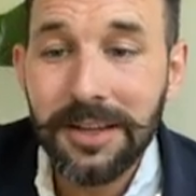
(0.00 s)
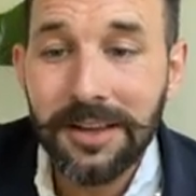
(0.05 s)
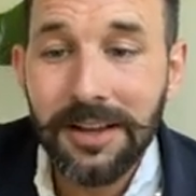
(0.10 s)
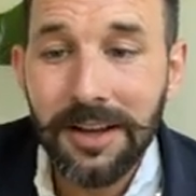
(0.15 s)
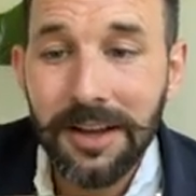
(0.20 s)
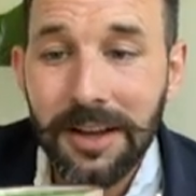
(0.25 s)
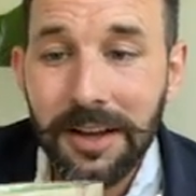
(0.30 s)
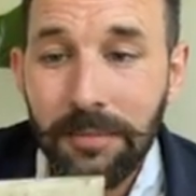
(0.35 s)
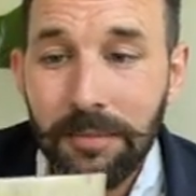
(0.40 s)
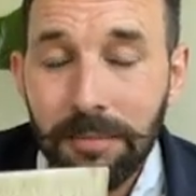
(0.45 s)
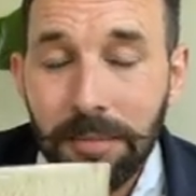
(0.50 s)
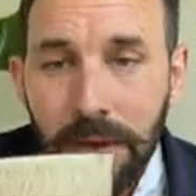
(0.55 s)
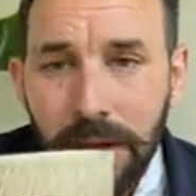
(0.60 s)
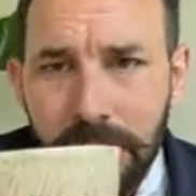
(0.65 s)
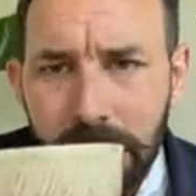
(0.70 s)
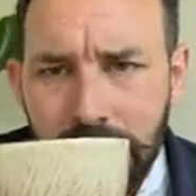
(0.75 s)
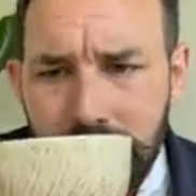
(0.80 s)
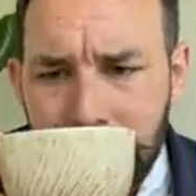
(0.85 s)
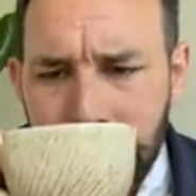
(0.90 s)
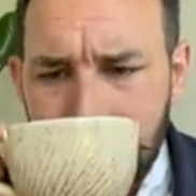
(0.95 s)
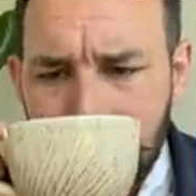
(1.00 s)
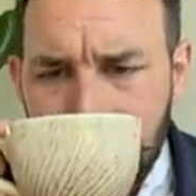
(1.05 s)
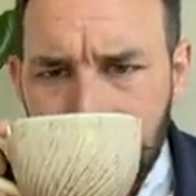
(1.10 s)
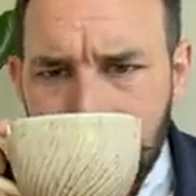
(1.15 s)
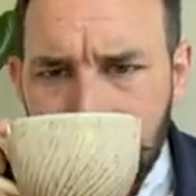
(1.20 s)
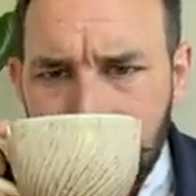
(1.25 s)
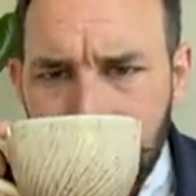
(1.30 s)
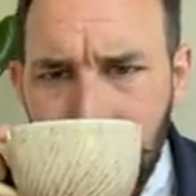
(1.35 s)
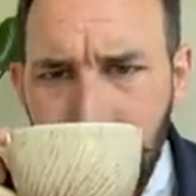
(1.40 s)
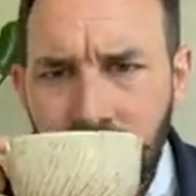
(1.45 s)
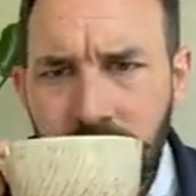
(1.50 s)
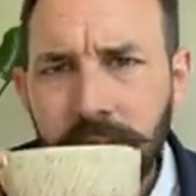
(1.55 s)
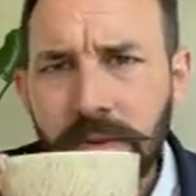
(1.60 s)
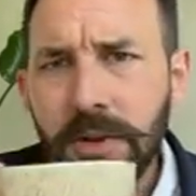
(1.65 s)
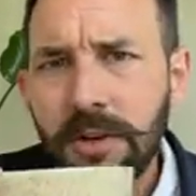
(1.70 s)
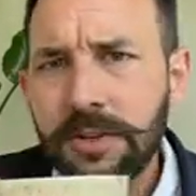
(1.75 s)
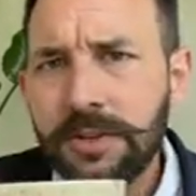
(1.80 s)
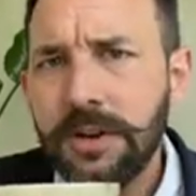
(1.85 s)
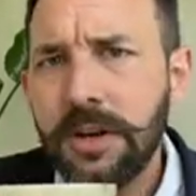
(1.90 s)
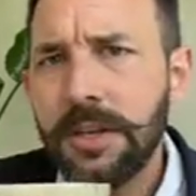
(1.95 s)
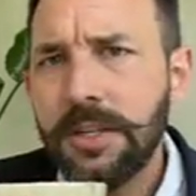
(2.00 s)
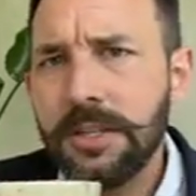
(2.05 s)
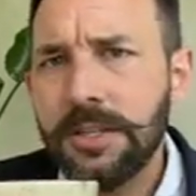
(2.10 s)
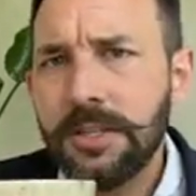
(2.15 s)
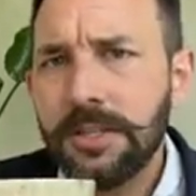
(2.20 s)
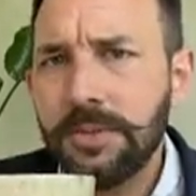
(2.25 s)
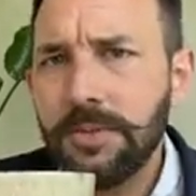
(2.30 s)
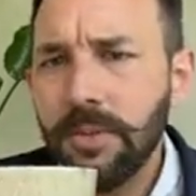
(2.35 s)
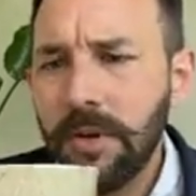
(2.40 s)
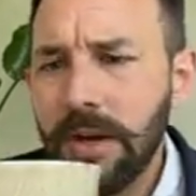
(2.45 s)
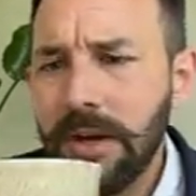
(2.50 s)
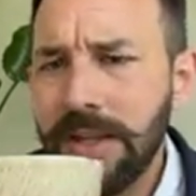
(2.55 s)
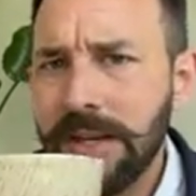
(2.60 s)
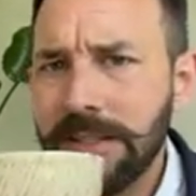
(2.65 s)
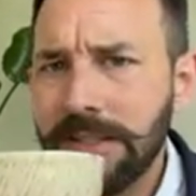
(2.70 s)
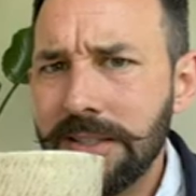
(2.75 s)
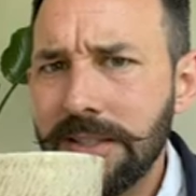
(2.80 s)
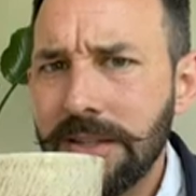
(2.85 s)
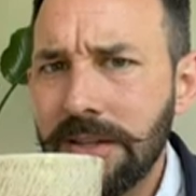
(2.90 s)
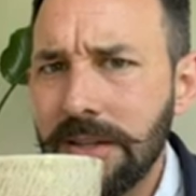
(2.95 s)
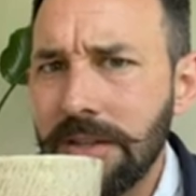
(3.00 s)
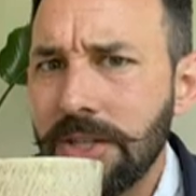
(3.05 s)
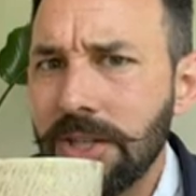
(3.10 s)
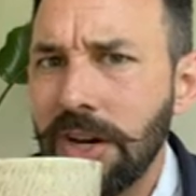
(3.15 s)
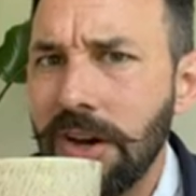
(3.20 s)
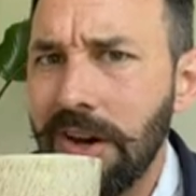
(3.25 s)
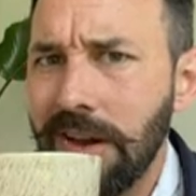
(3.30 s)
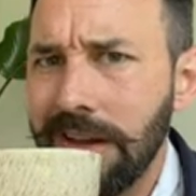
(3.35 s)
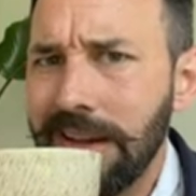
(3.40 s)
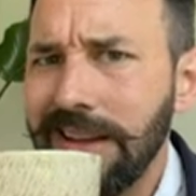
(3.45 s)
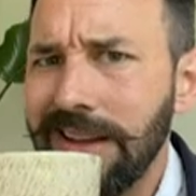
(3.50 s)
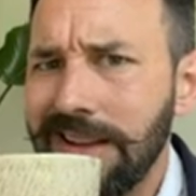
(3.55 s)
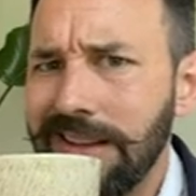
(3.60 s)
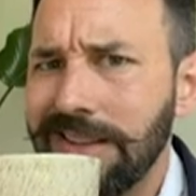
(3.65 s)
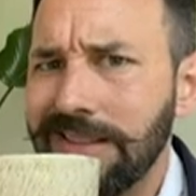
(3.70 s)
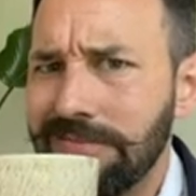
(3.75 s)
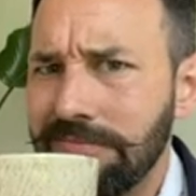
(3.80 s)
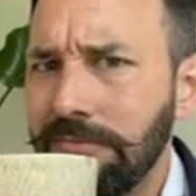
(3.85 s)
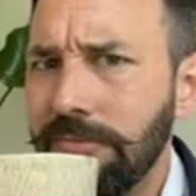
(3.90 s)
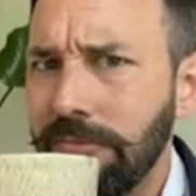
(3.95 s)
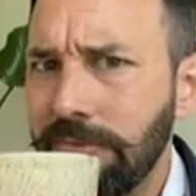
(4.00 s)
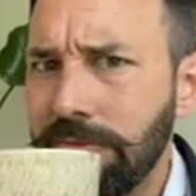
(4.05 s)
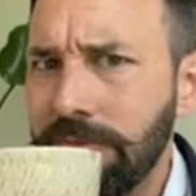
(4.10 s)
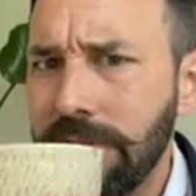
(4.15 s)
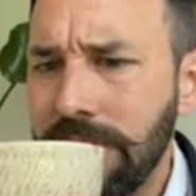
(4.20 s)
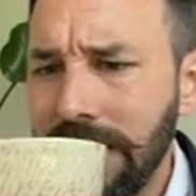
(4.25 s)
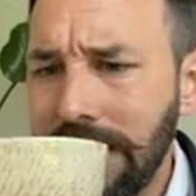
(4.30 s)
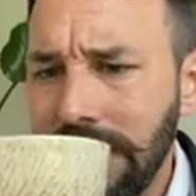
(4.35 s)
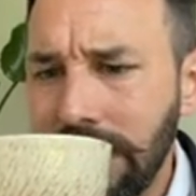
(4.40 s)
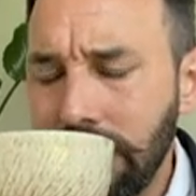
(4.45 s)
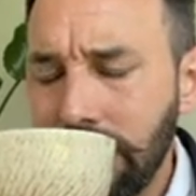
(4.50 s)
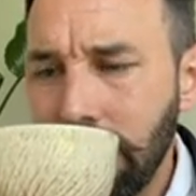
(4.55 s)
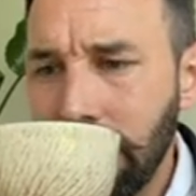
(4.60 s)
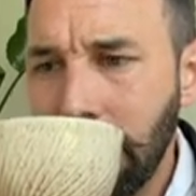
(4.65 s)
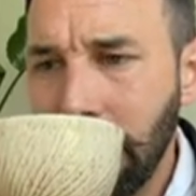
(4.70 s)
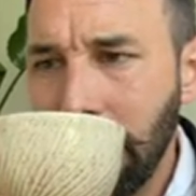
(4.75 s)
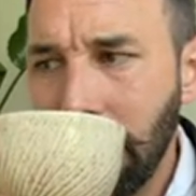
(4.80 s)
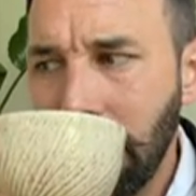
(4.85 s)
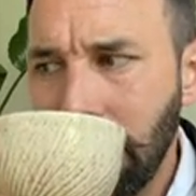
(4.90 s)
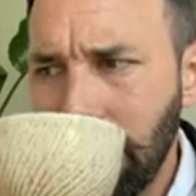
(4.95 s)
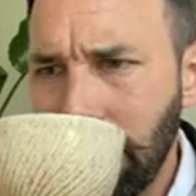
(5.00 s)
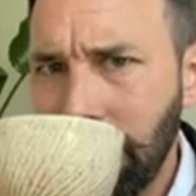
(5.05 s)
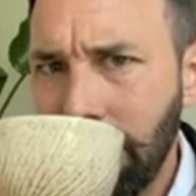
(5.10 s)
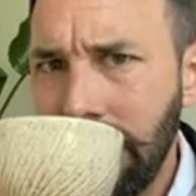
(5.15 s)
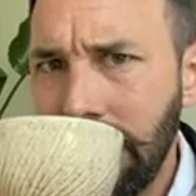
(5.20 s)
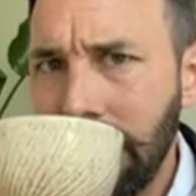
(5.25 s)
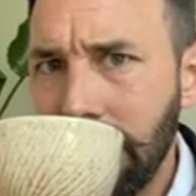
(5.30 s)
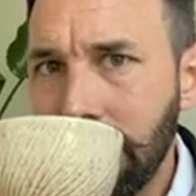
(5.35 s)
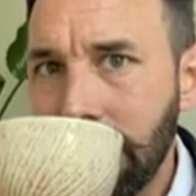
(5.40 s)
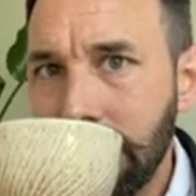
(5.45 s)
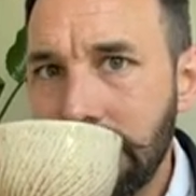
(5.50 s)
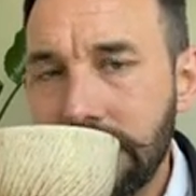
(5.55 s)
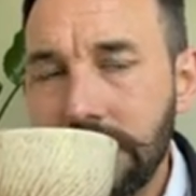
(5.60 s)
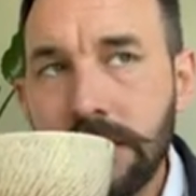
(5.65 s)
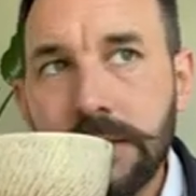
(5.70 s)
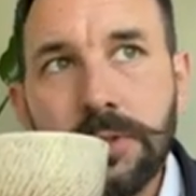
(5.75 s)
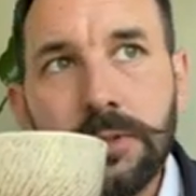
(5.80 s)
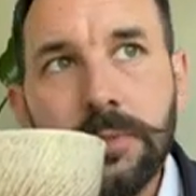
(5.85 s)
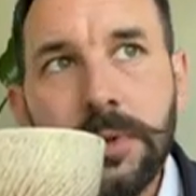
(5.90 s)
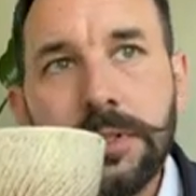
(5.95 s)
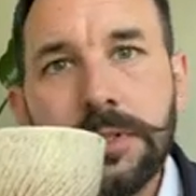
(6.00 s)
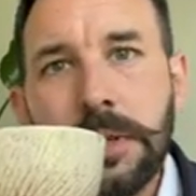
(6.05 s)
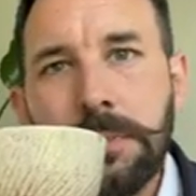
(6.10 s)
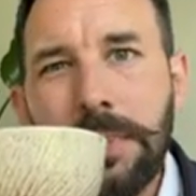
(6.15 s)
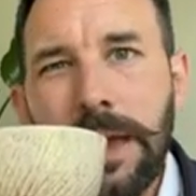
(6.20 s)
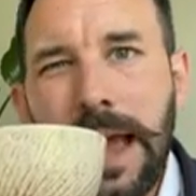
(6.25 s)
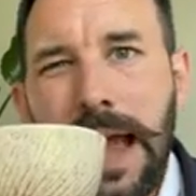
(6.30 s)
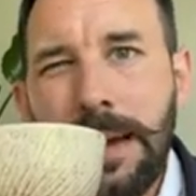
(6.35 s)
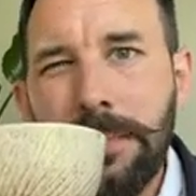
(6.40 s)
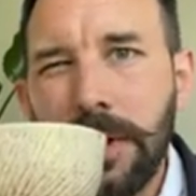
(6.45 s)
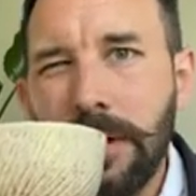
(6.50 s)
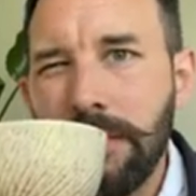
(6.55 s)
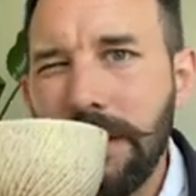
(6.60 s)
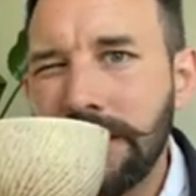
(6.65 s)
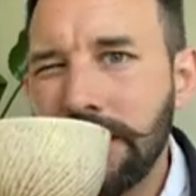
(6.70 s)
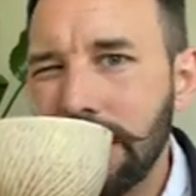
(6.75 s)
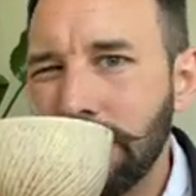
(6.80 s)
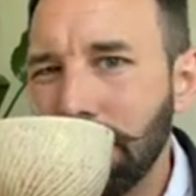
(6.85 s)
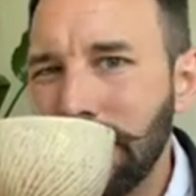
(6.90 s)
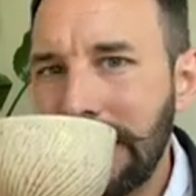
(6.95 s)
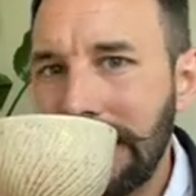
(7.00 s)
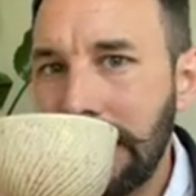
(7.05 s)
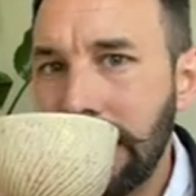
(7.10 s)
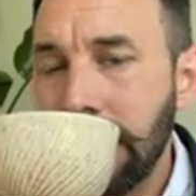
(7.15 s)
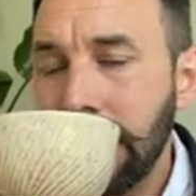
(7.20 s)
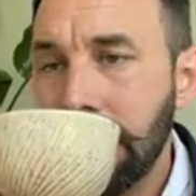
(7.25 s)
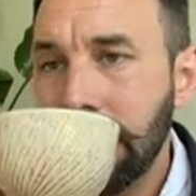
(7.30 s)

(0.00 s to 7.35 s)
But it is, if you've not tried Twining's chai, it is really good, like really good. It's almost a bit amaretto-y.